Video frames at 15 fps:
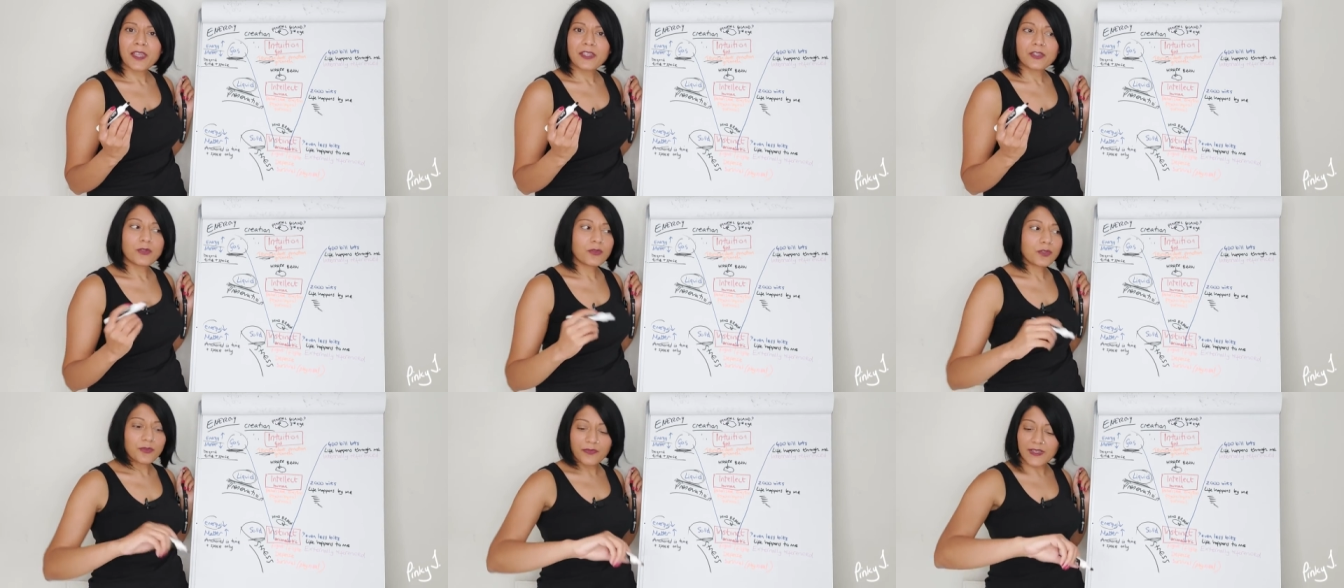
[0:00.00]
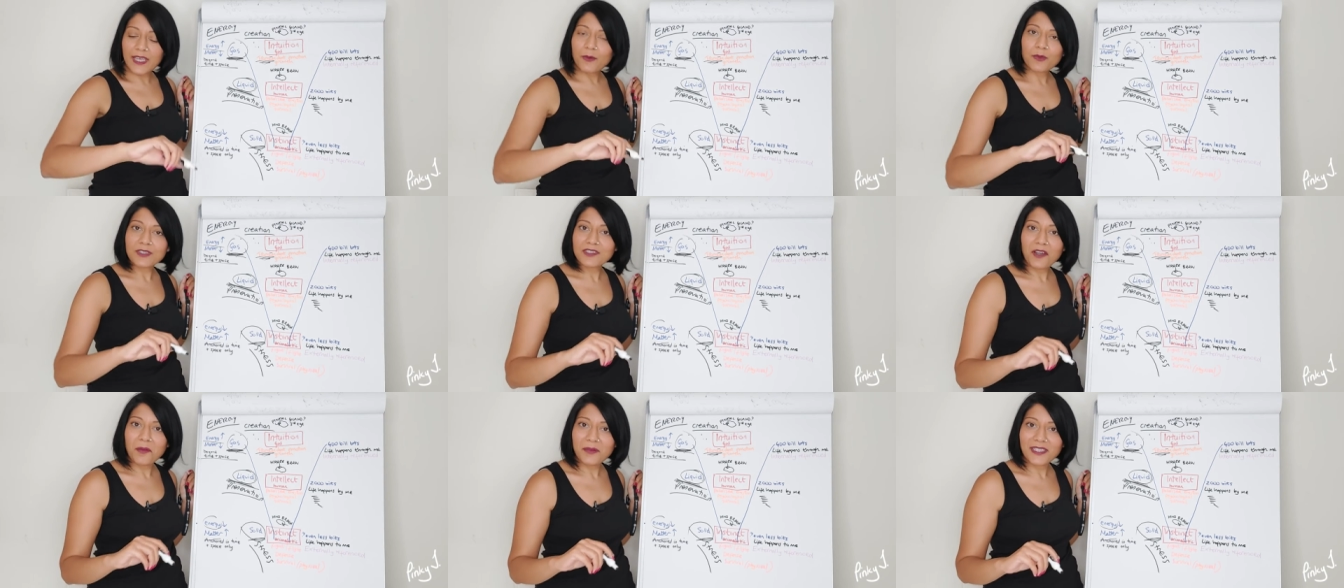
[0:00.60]
you you forget what
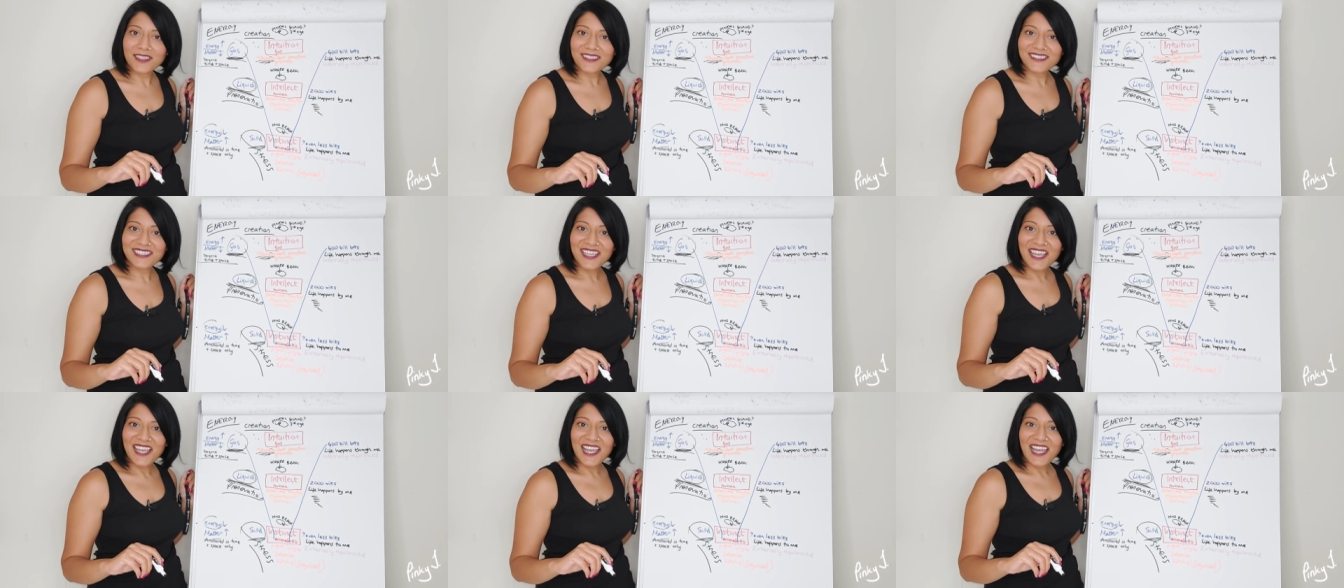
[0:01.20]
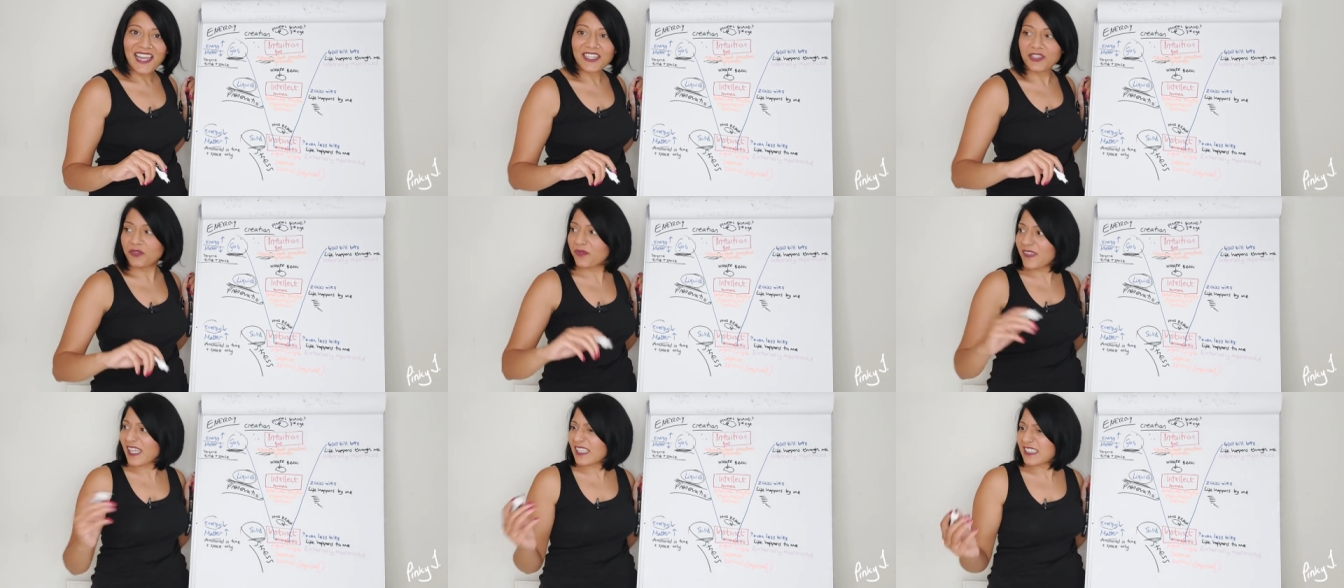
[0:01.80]
time it is and you
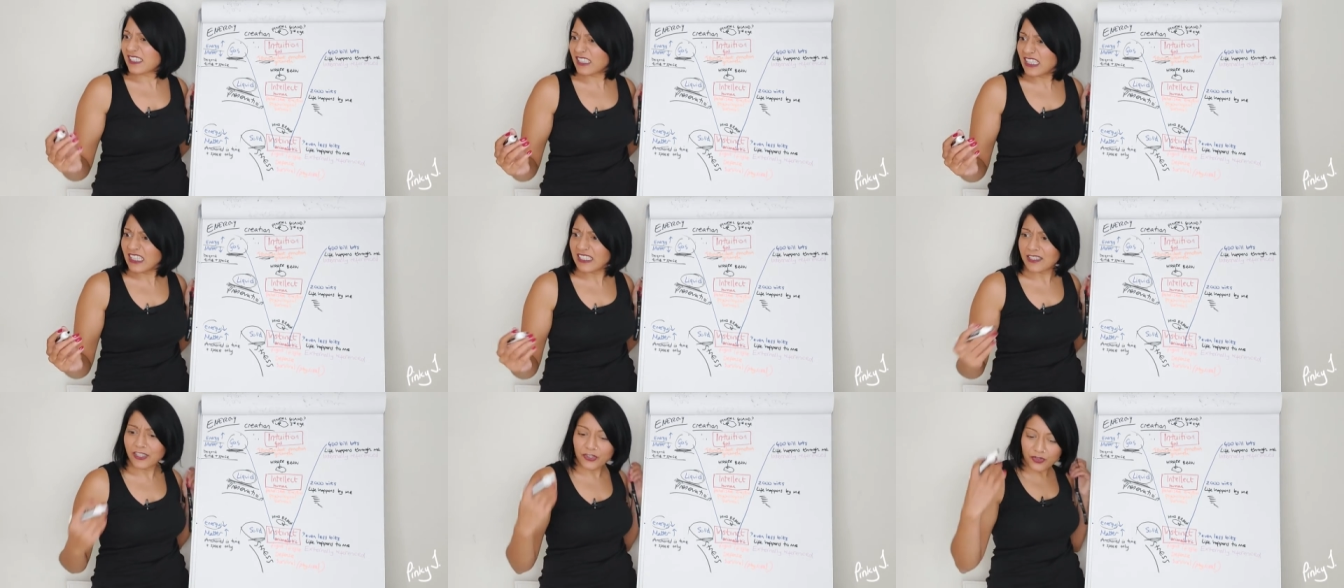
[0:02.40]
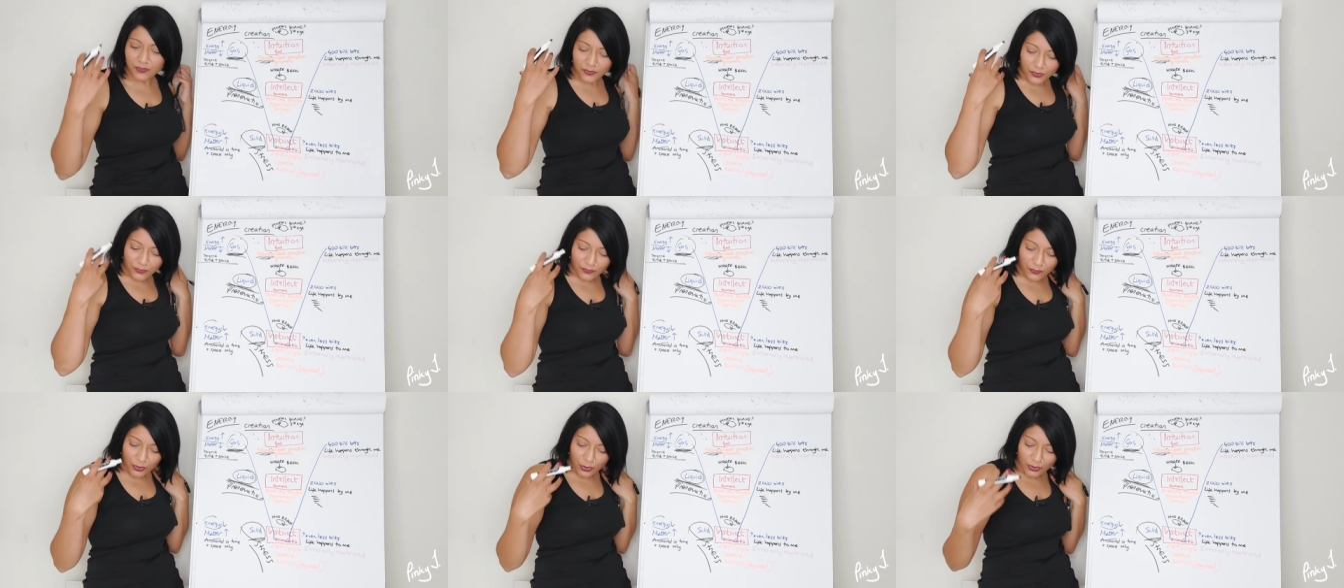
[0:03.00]
forget to eat because you've,
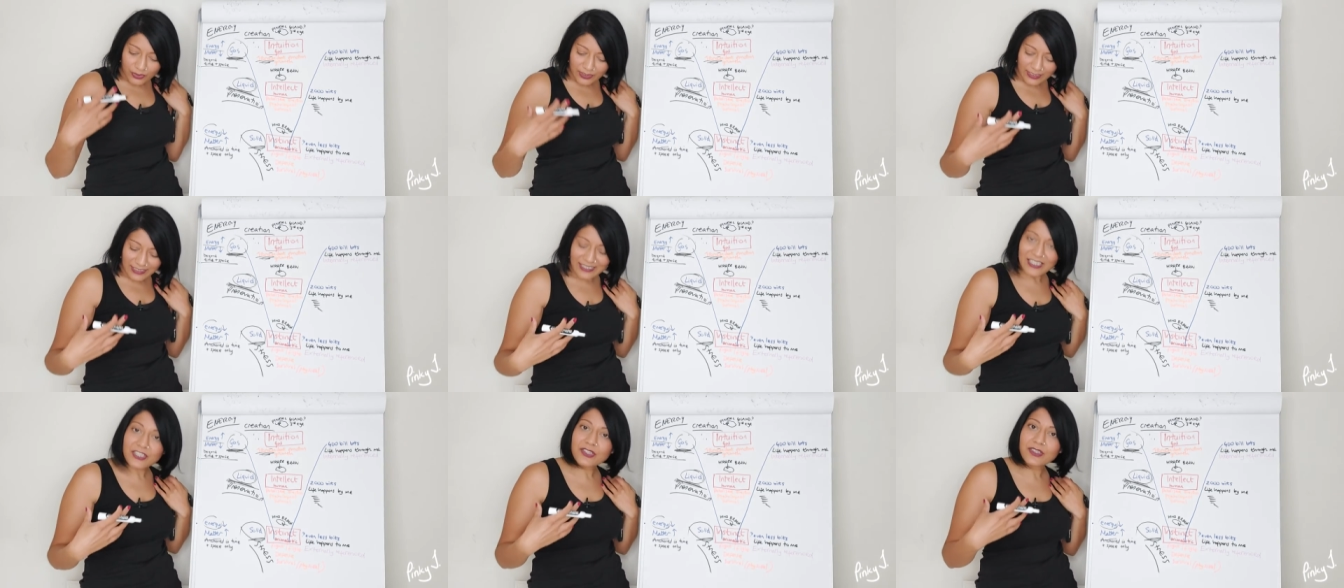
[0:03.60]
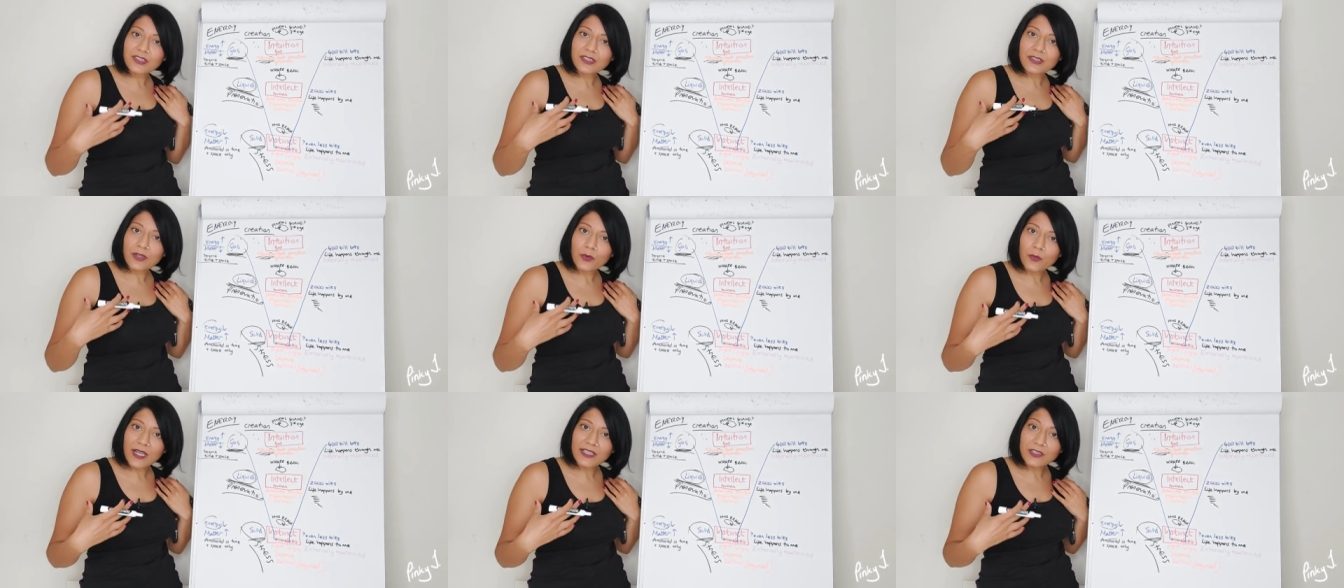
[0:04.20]
you've lost connection and
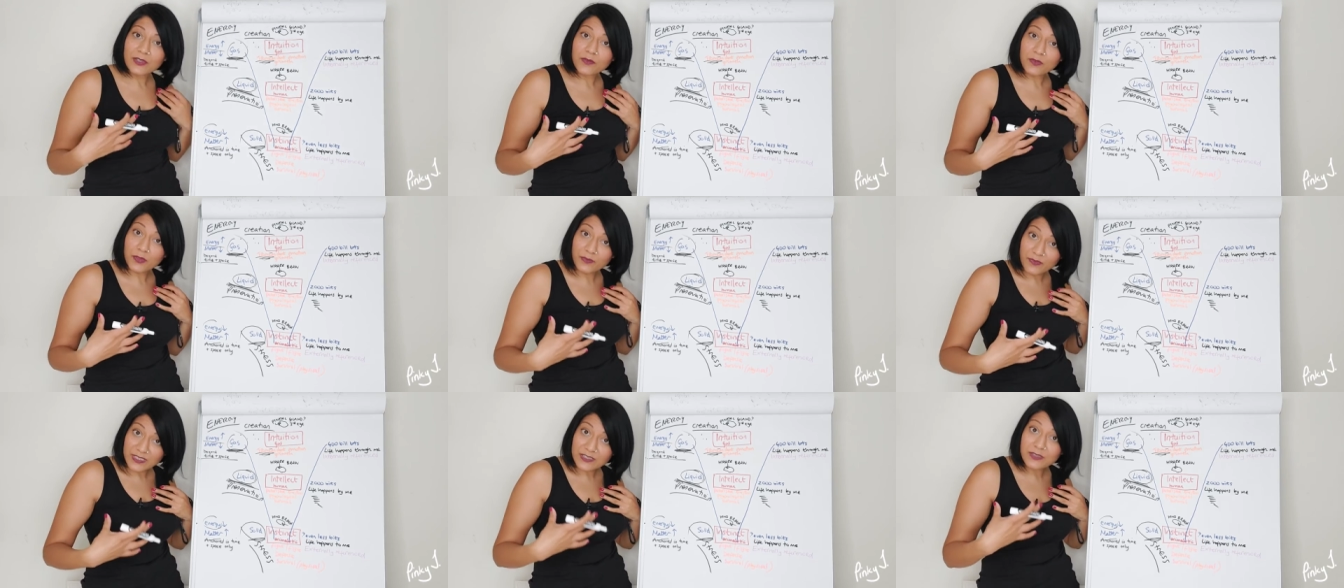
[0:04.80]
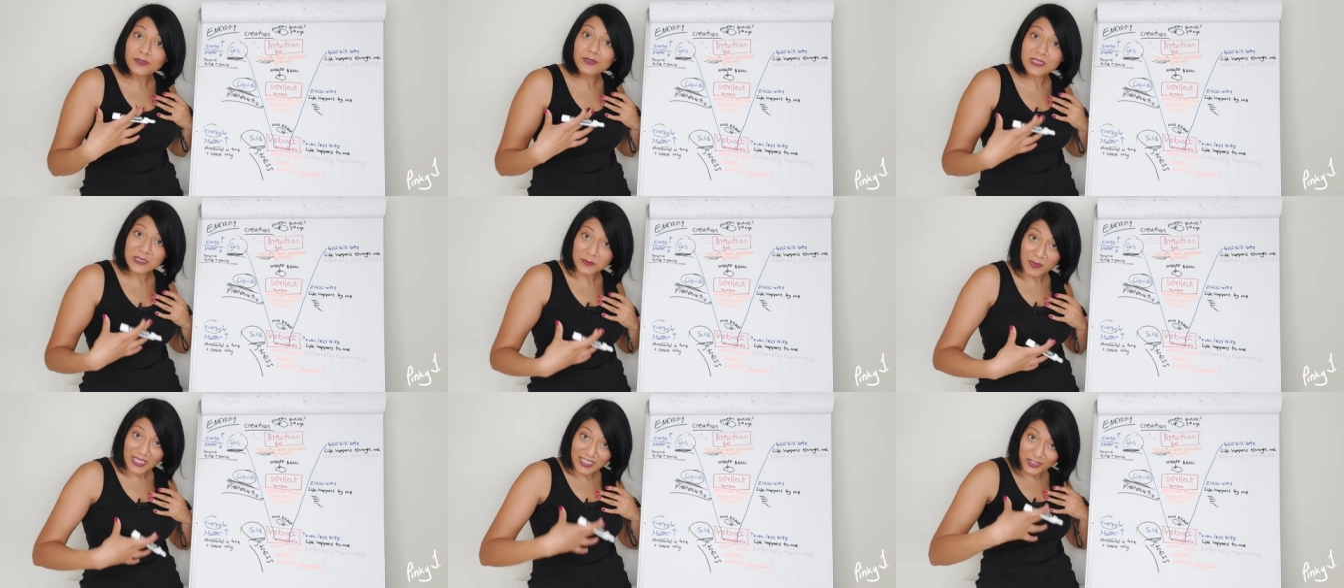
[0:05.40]
awareness of your physical
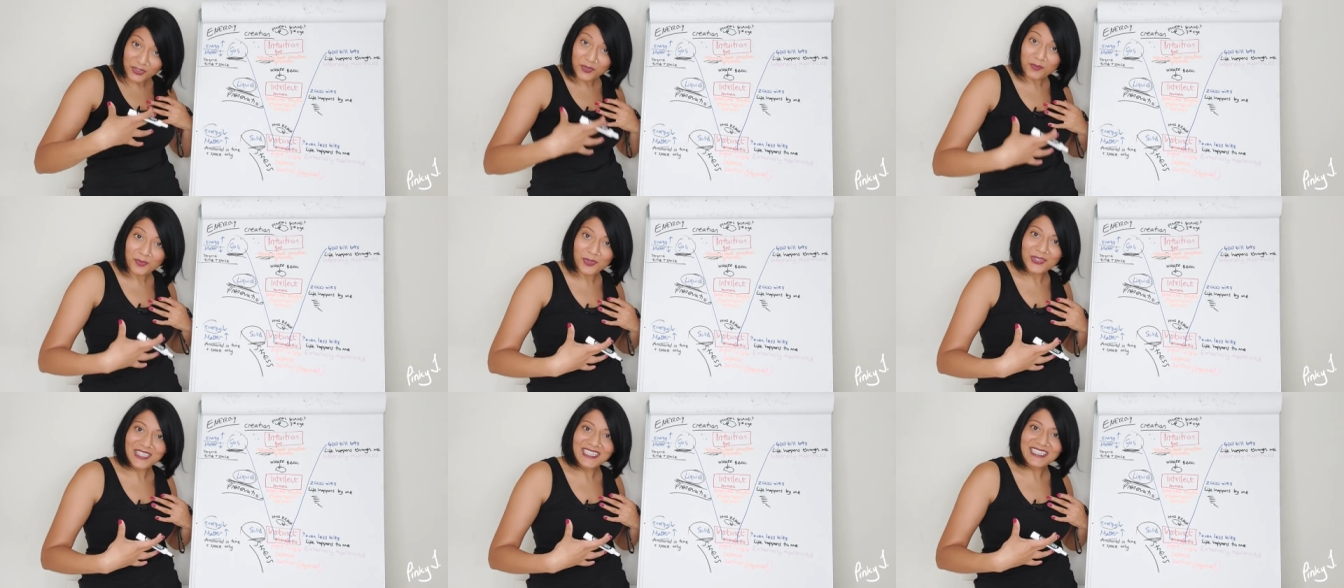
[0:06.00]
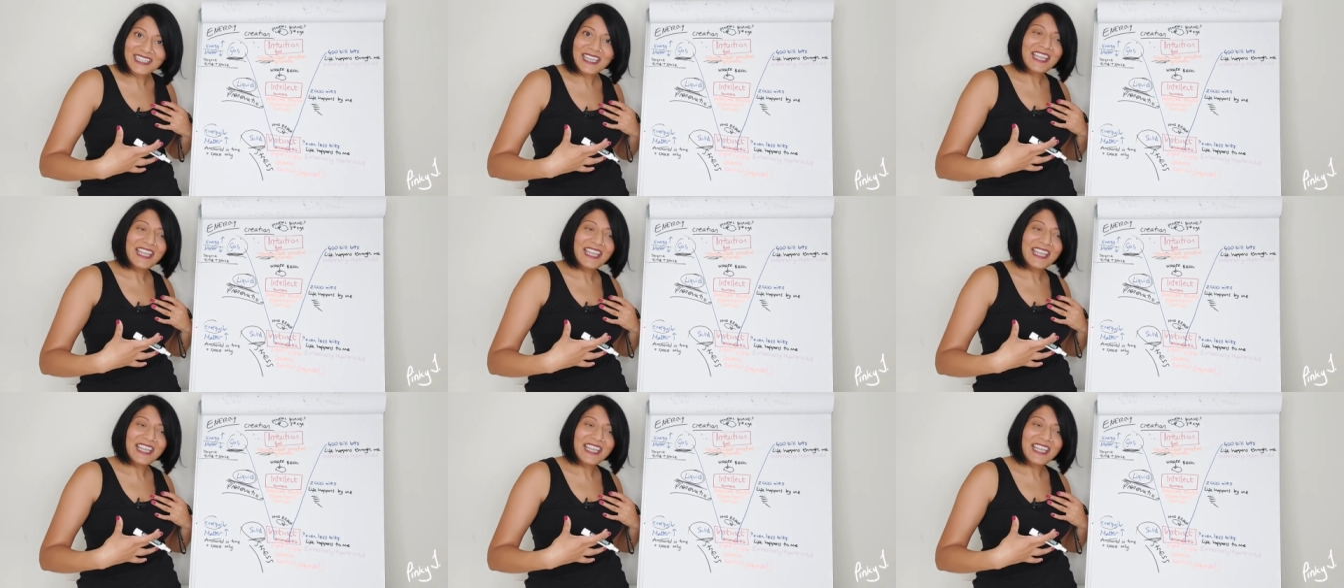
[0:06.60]
space, your body,